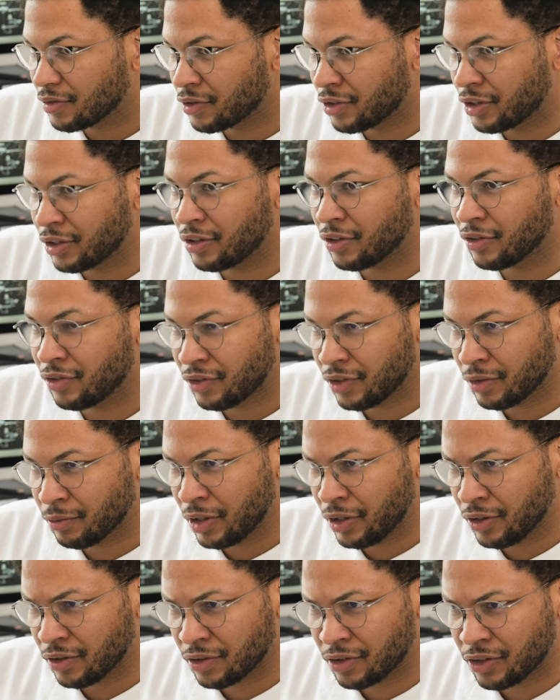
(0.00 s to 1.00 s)
for a different
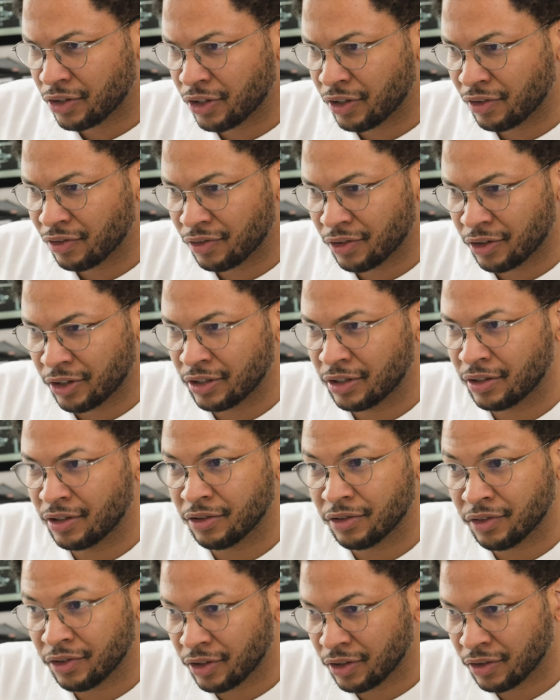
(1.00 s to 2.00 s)
history, for a
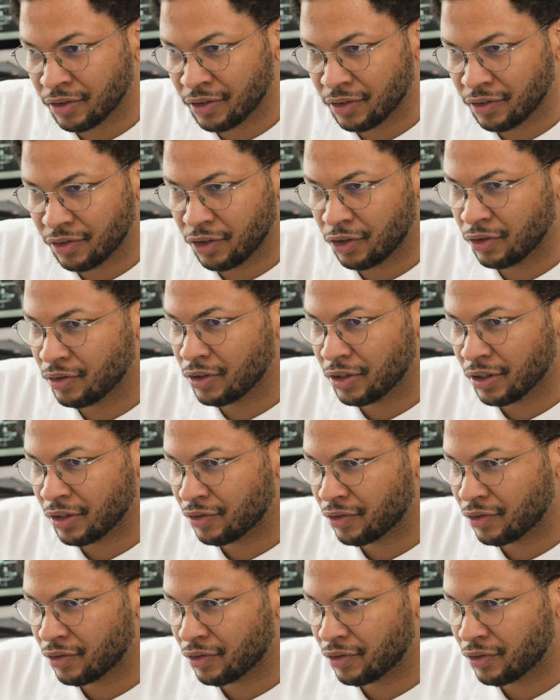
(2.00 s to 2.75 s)
different future,